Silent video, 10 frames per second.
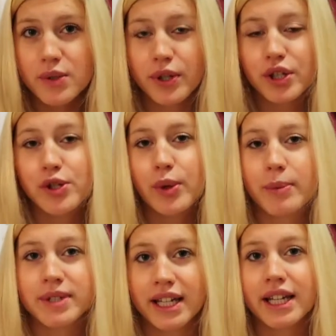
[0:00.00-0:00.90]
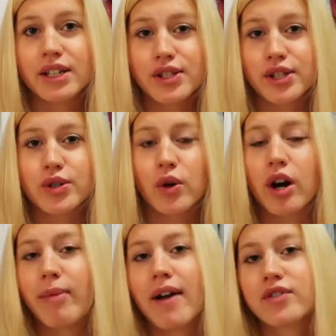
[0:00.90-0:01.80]
It's what you swipe to get into your
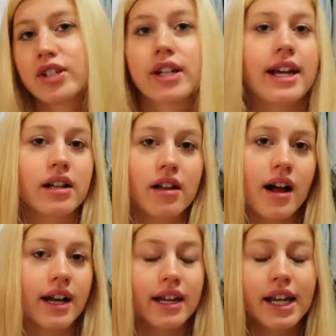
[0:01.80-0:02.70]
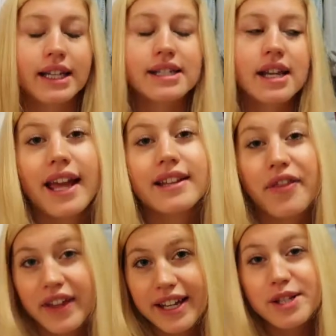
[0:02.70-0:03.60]
dorm after 8 o'clock at night. And
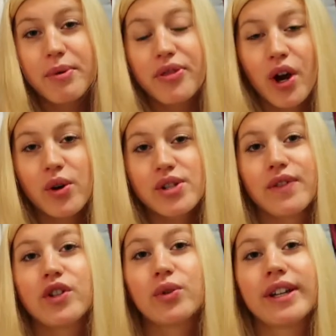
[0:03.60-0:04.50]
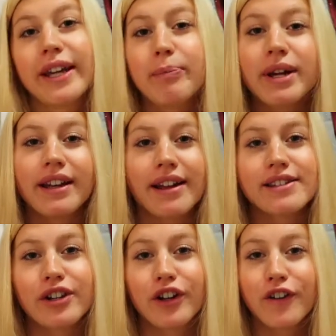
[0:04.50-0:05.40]
the thing is with those, if you keep it
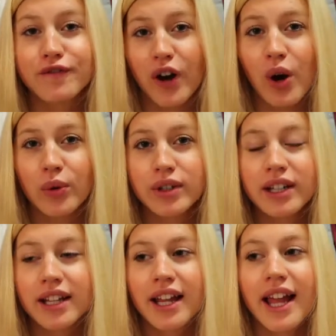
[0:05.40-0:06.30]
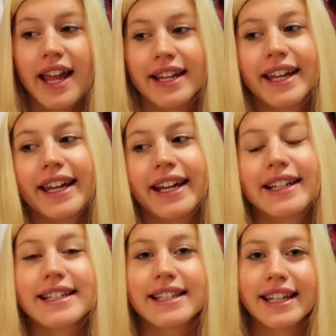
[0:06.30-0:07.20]
next to your phone, it
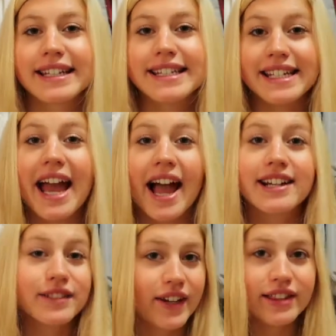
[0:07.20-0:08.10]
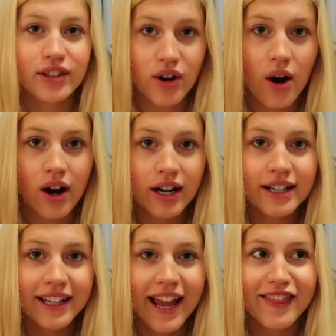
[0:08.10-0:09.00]
can like deactivate the
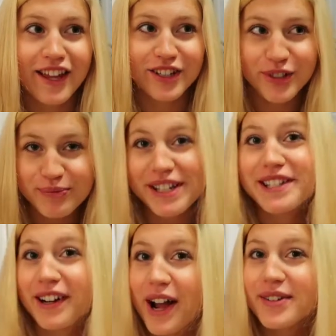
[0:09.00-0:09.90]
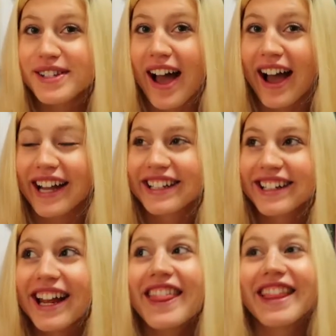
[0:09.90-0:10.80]
card and then you'll be stuck
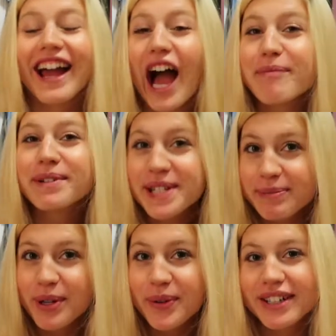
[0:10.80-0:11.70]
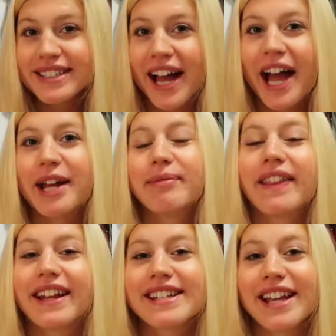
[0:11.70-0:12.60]
outside. That happened to me one time
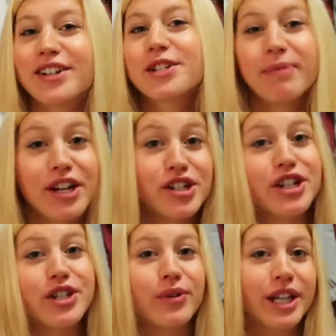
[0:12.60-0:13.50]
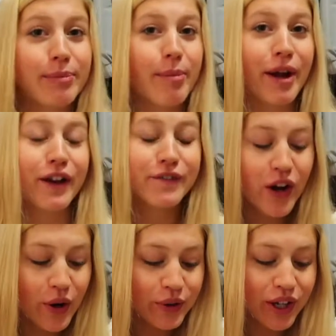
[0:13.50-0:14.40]
and they said just make sure you don't keep it by your
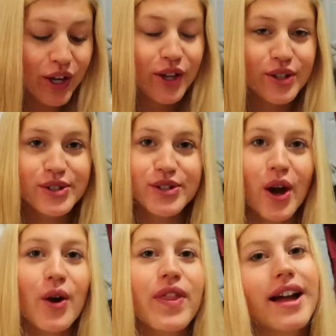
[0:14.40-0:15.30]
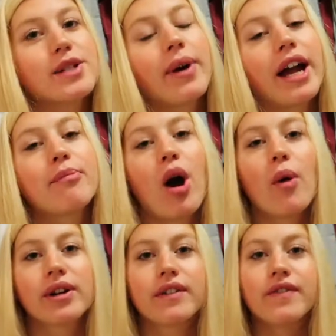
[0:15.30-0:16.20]
phone. So that's why I
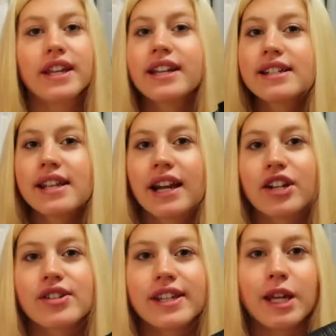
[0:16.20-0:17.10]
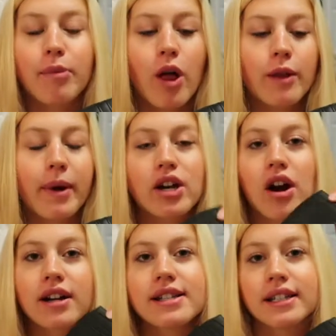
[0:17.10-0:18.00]
bought one of these and I just keep all of my
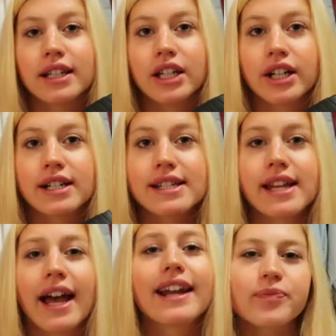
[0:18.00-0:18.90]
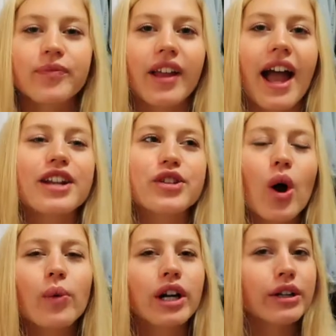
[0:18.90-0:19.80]
cards in here instead. I
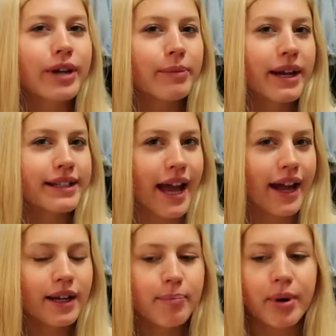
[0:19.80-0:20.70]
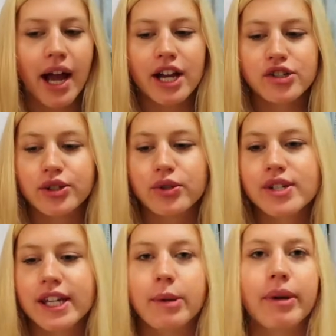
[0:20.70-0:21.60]
don't wear it around my neck, but I do
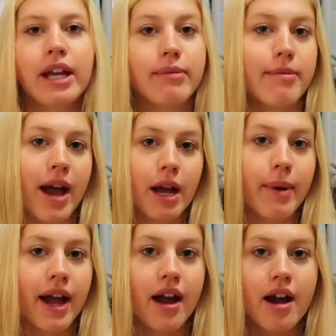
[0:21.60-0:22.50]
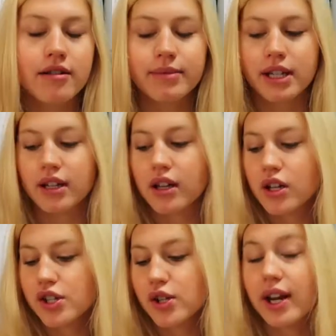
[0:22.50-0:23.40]
just keep it in my backpack on me
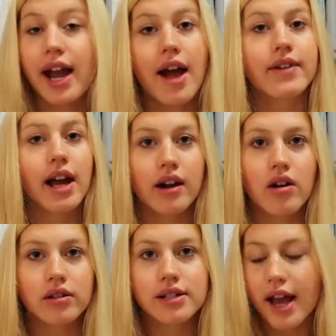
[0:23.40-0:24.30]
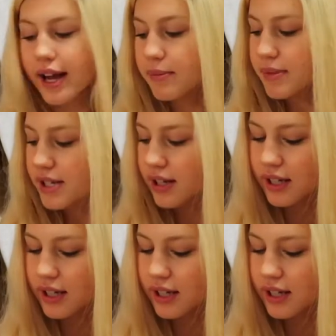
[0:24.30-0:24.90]
so that I have it at all times.